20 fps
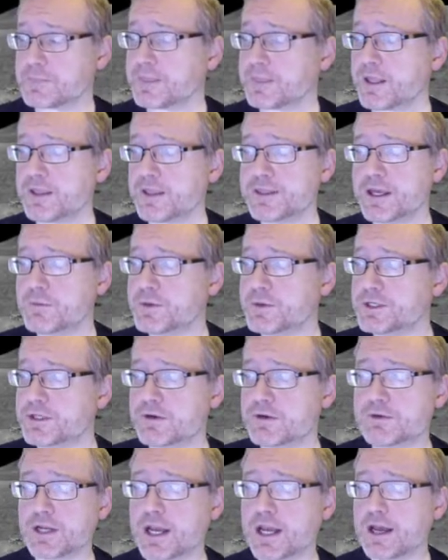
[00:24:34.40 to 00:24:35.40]
that we
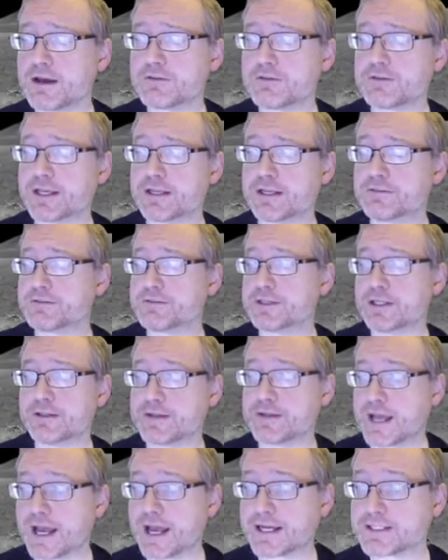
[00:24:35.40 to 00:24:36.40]
don't have infinite
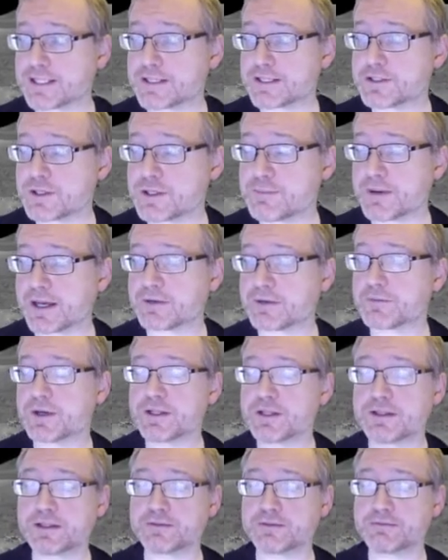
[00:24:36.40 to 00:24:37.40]
access to bandwidth.